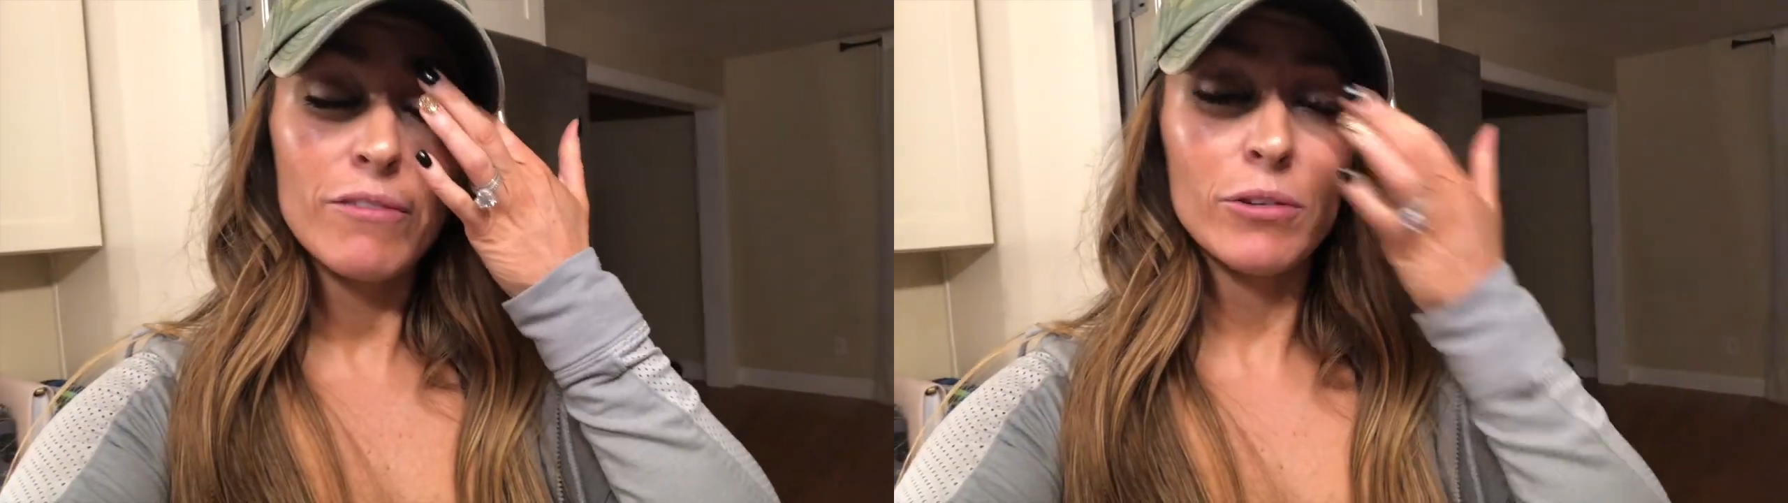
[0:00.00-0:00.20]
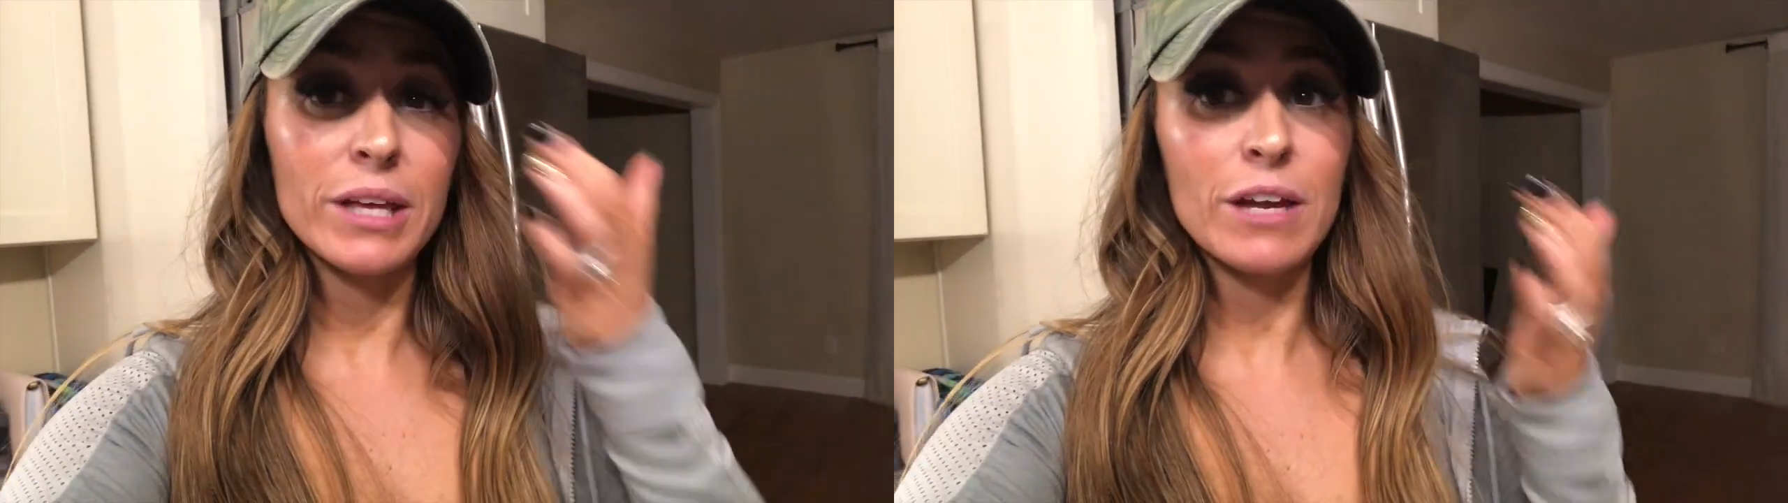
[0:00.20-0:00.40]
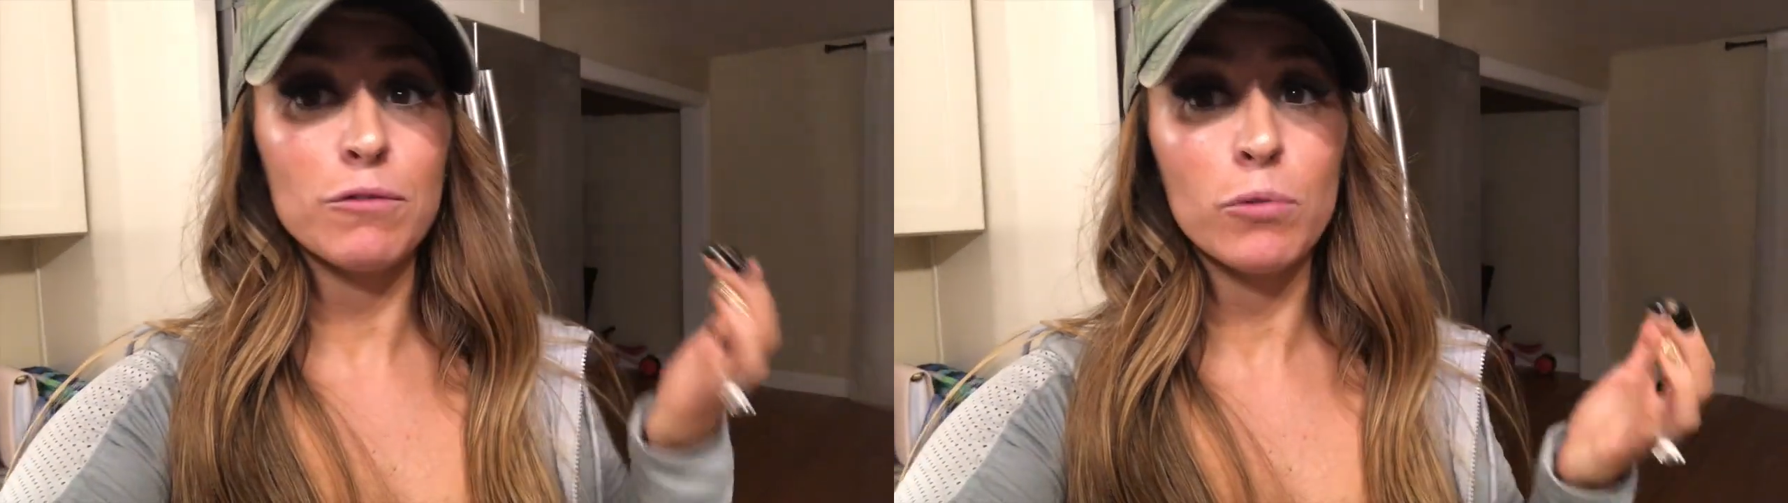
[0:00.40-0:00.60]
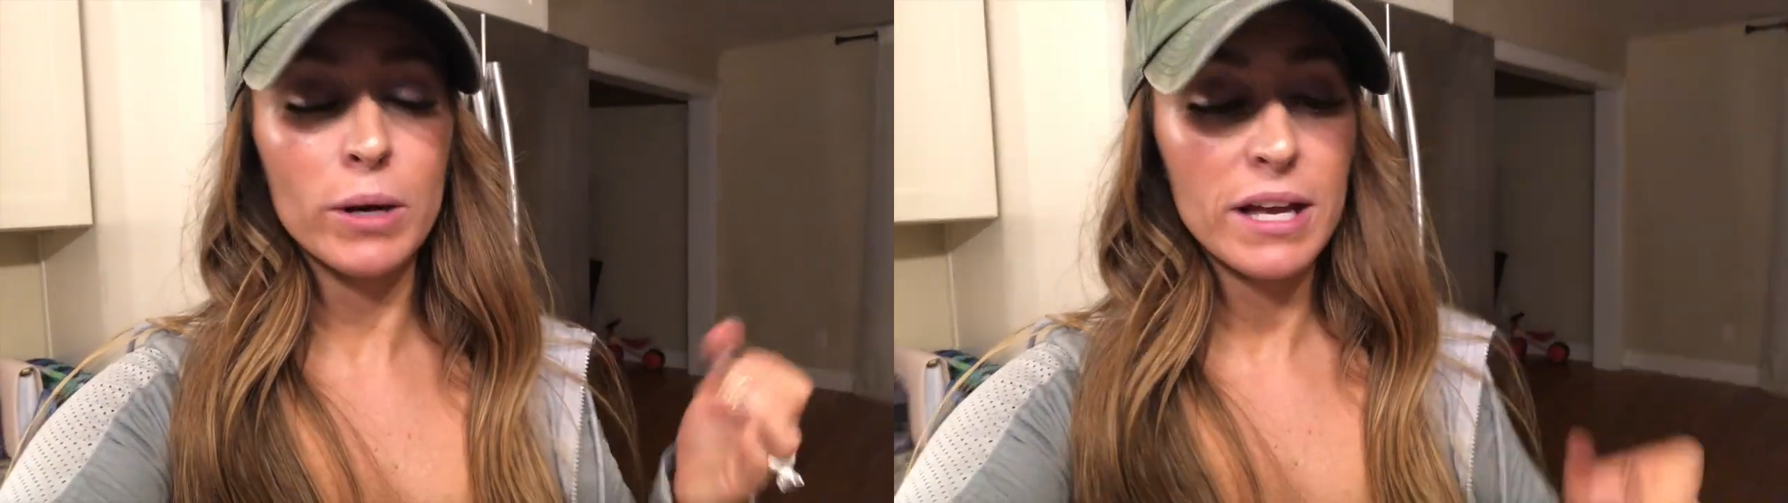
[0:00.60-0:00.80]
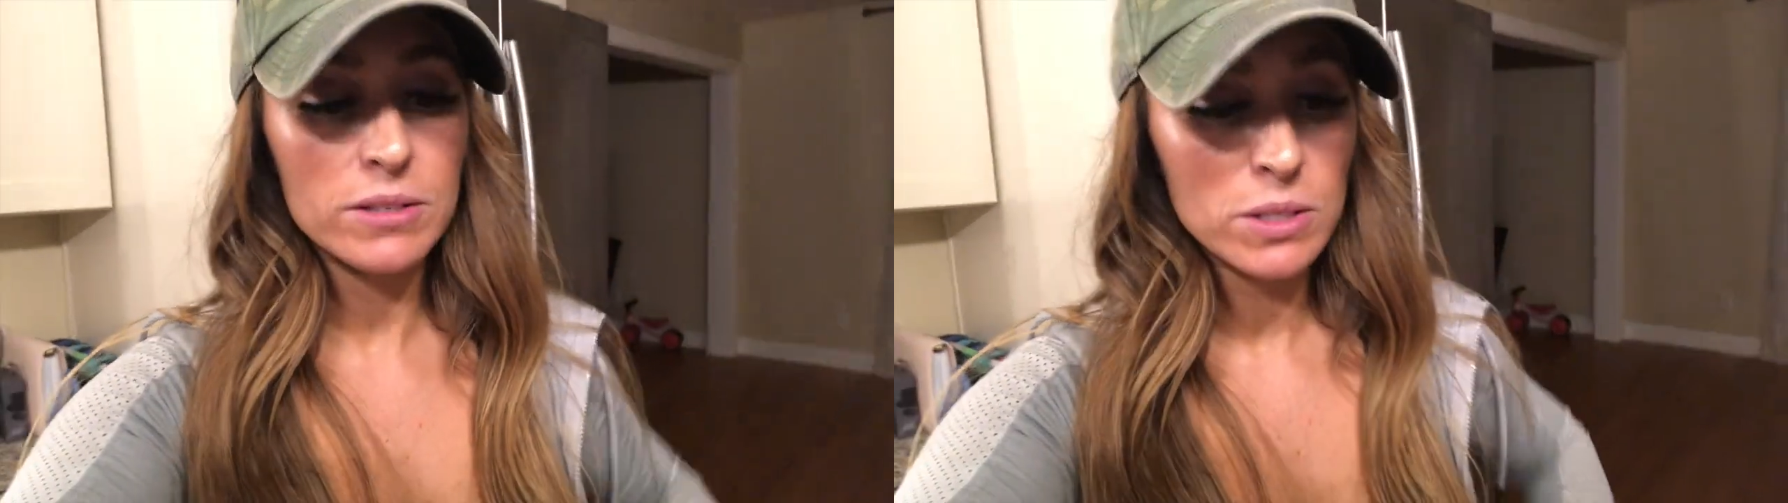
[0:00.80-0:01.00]
I've only had
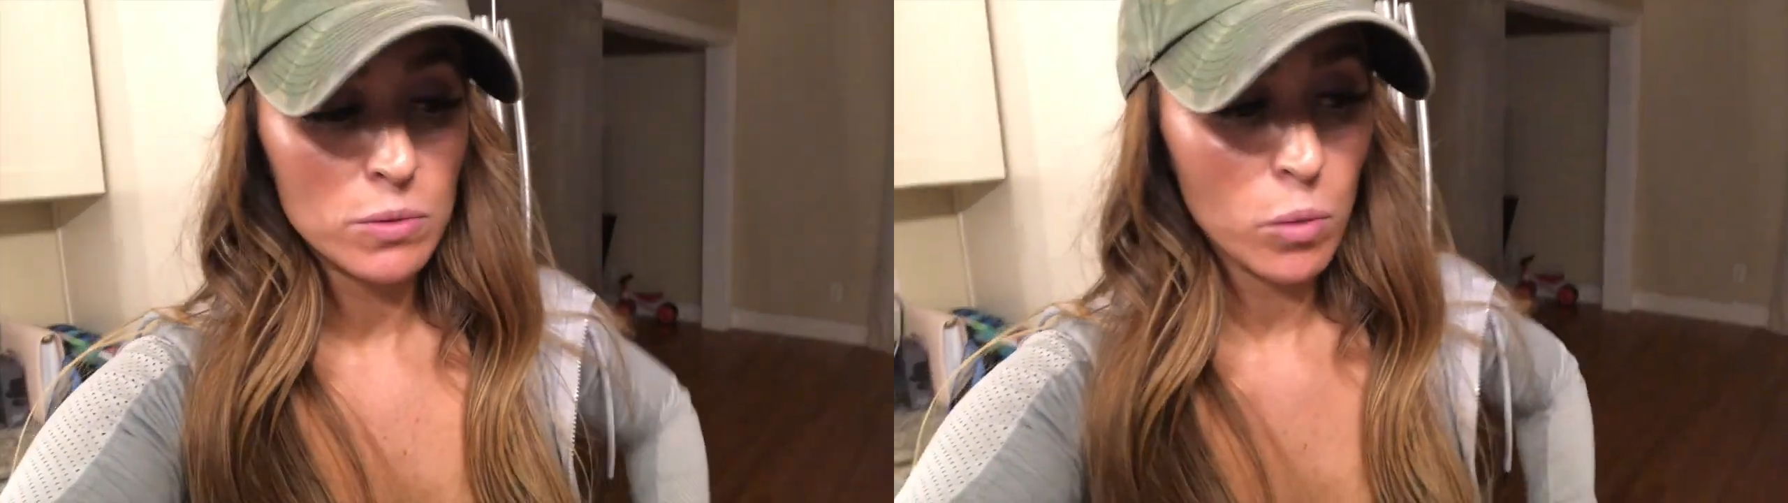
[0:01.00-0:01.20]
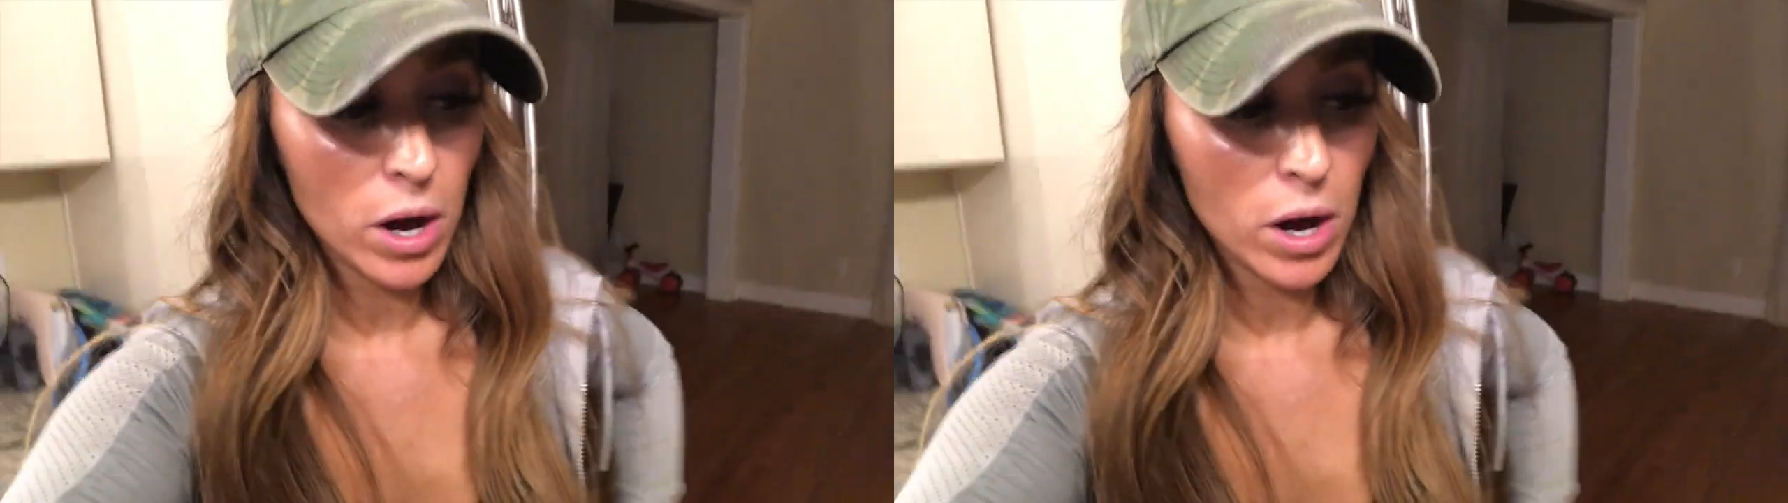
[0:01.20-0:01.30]
40 ounces of